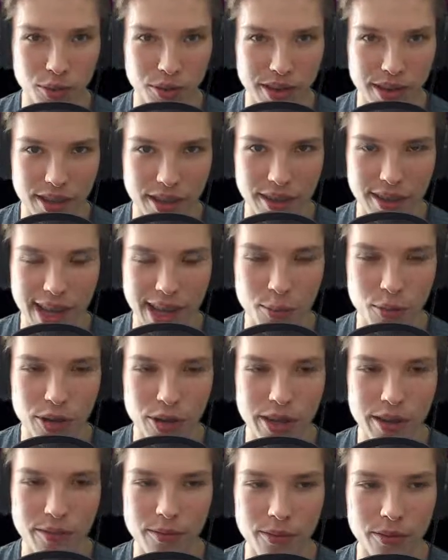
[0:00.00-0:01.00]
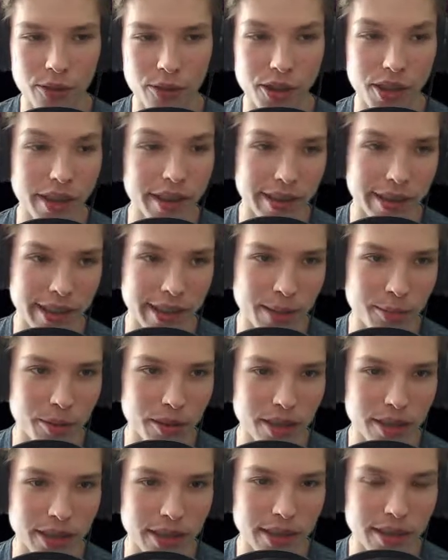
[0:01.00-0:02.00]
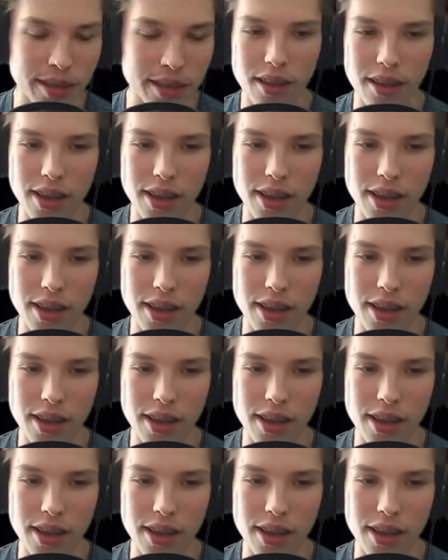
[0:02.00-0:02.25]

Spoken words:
in Sackboy, for this example at least.